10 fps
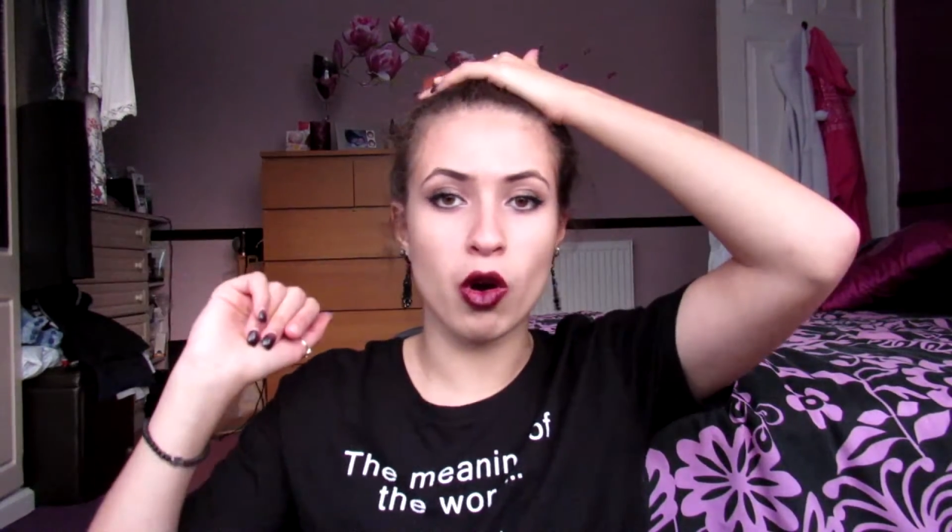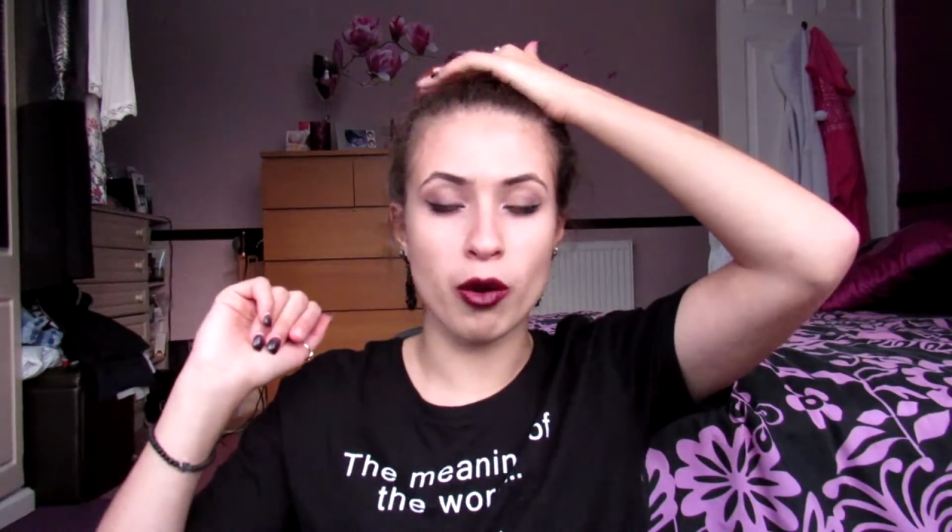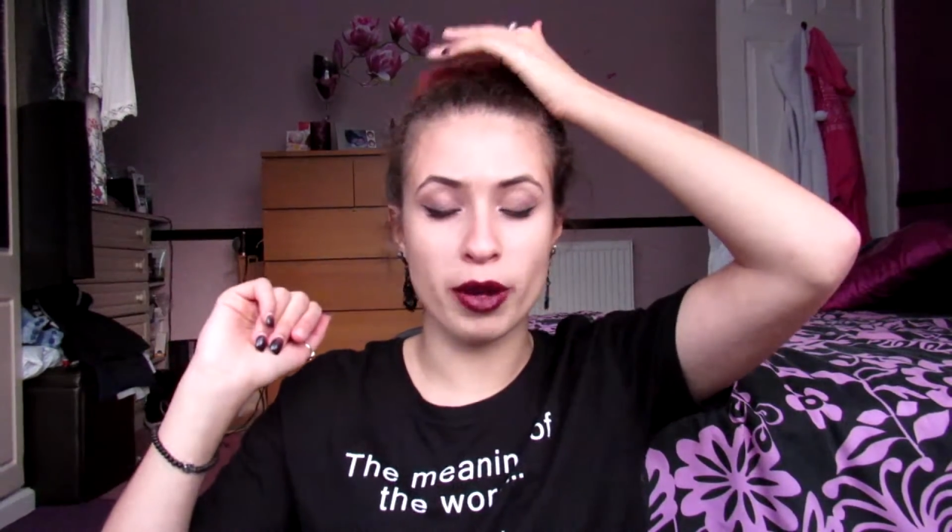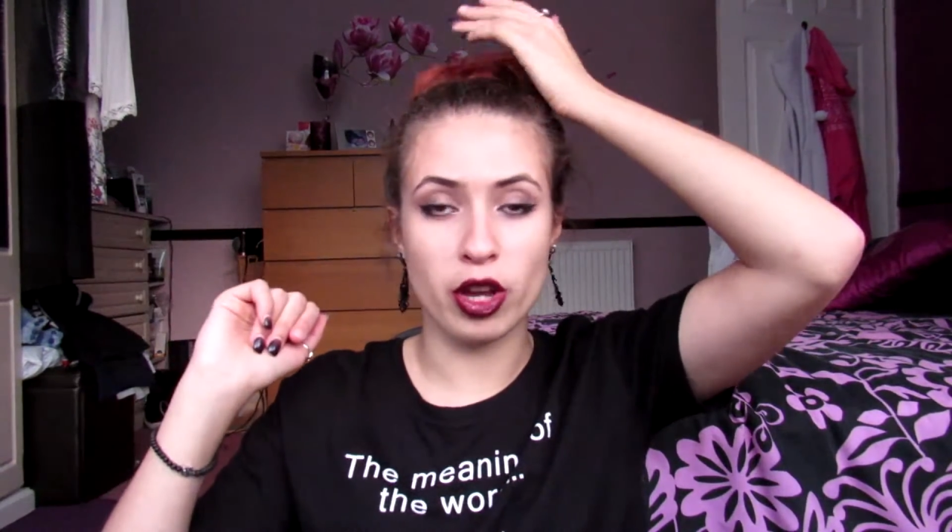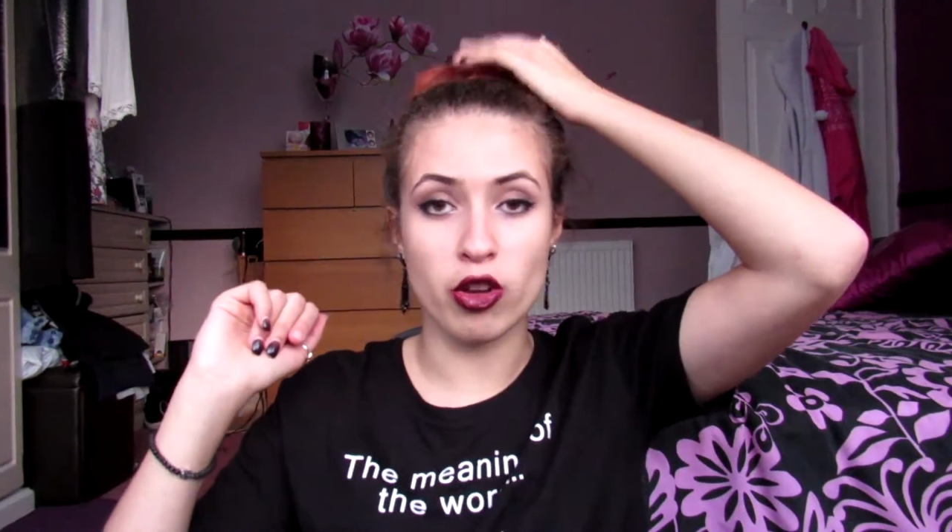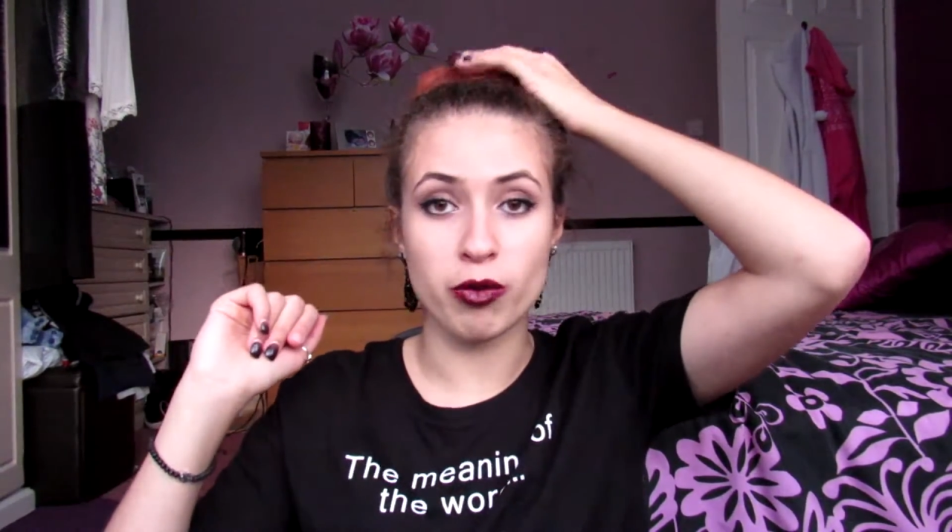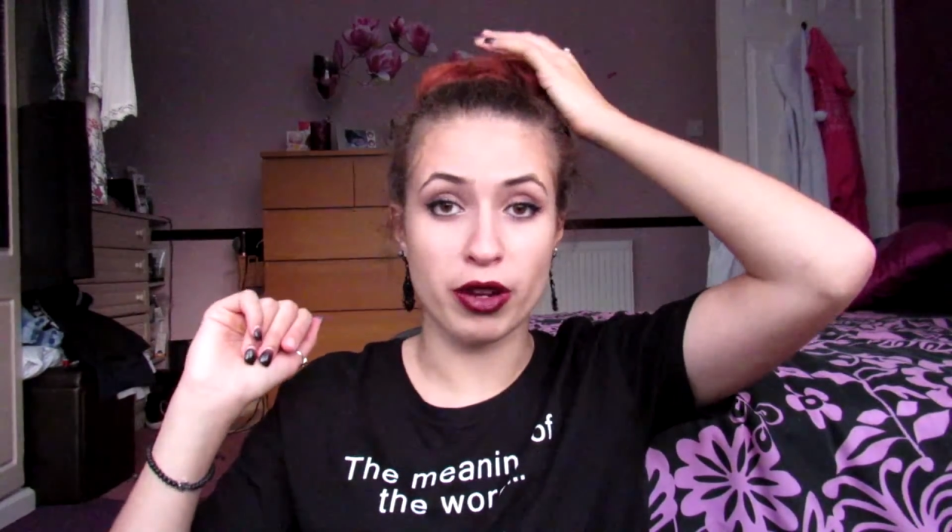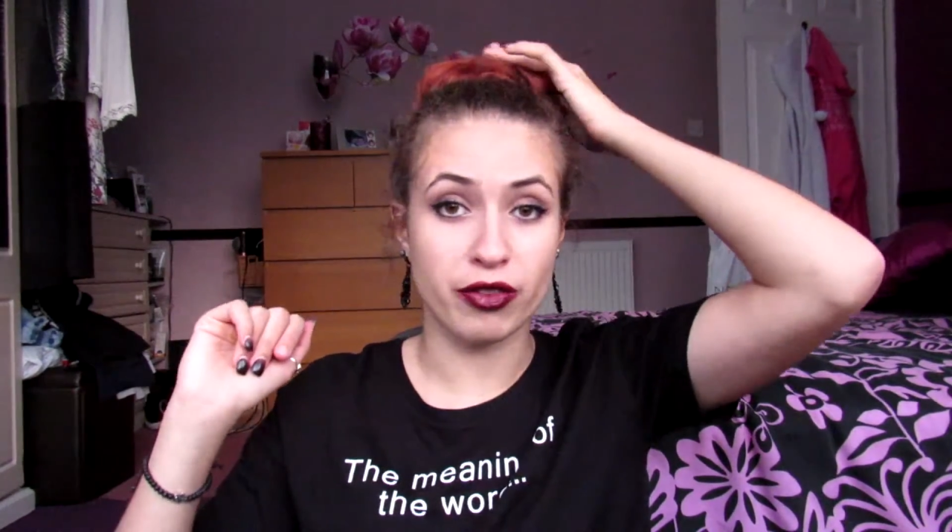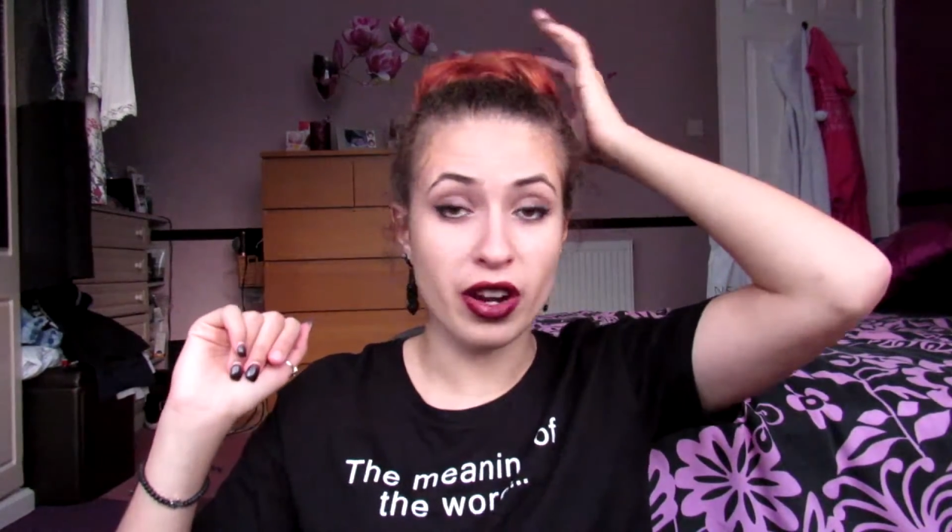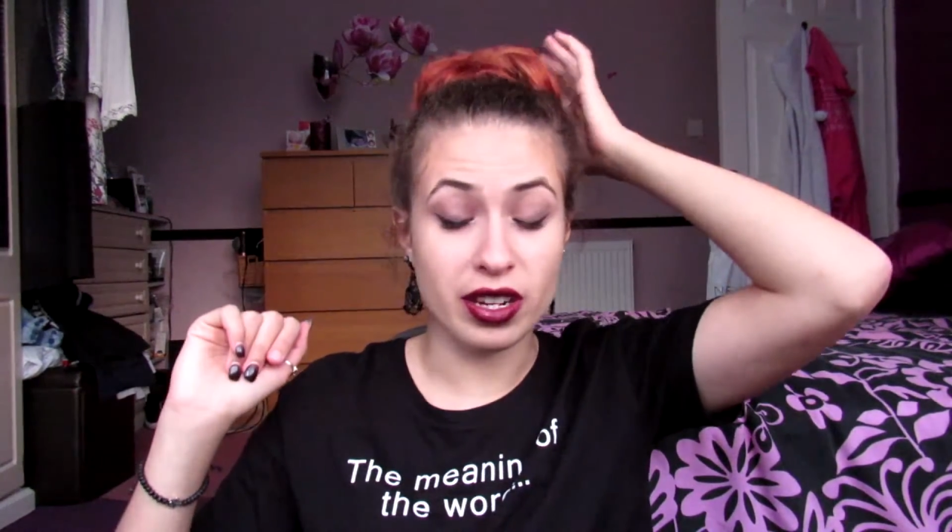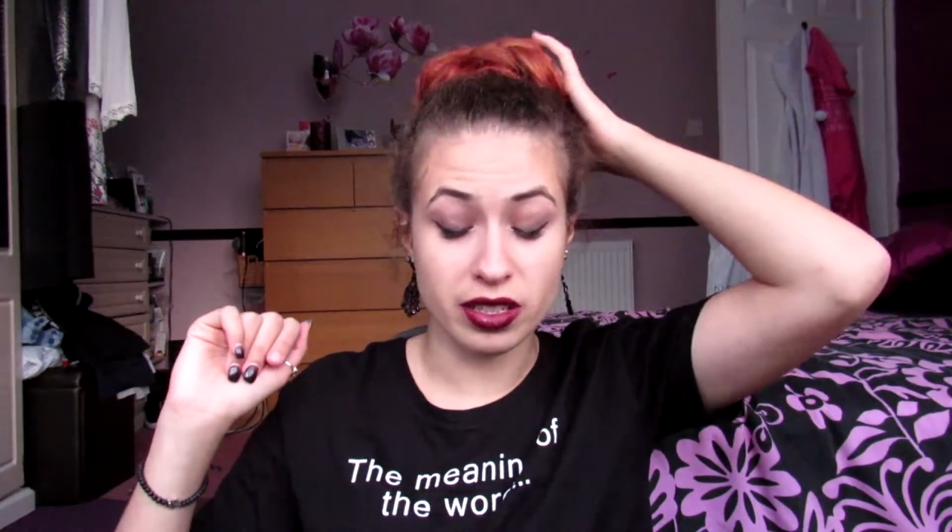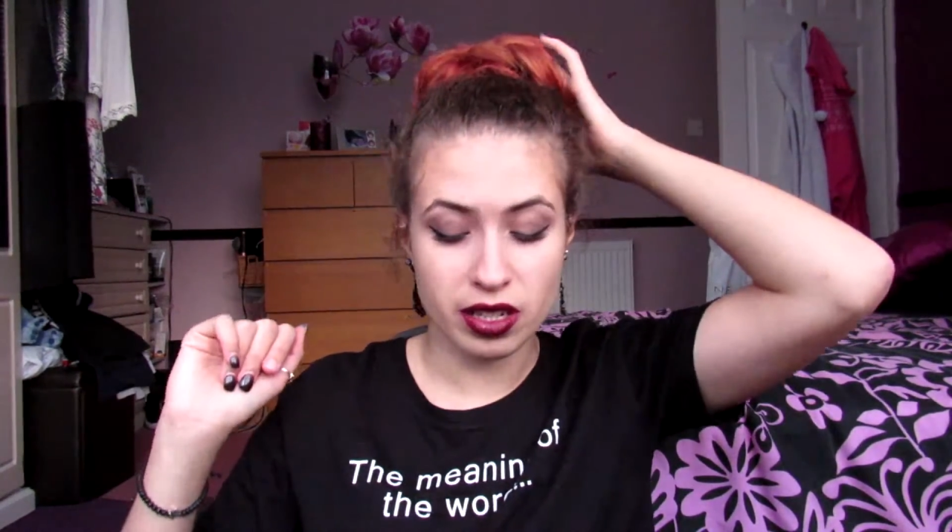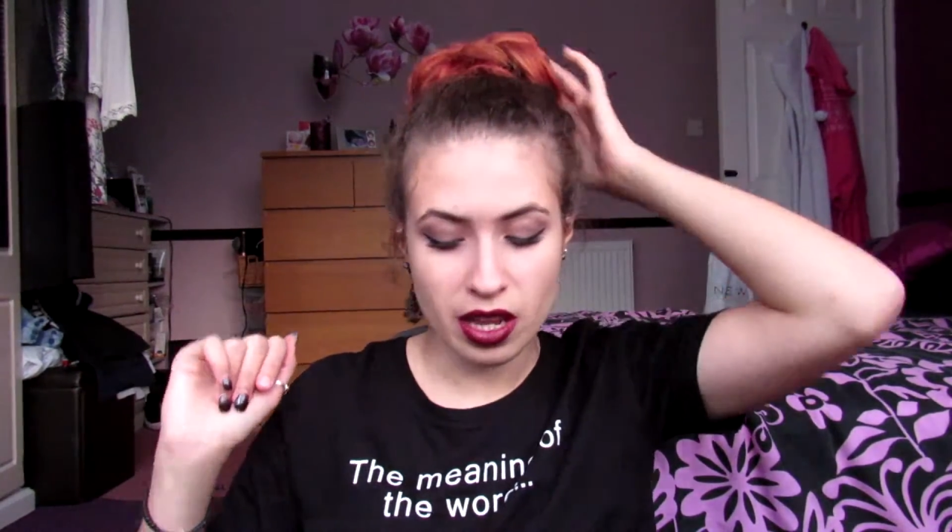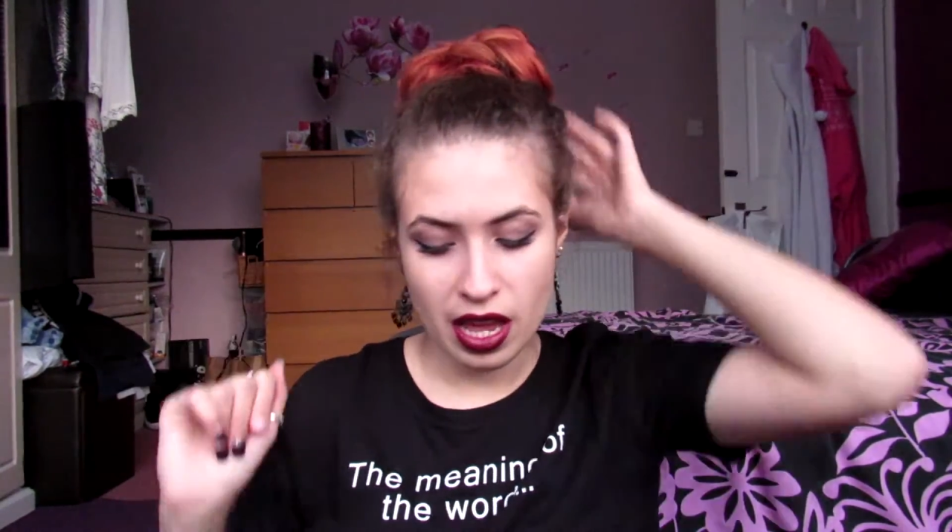on my own with my friend.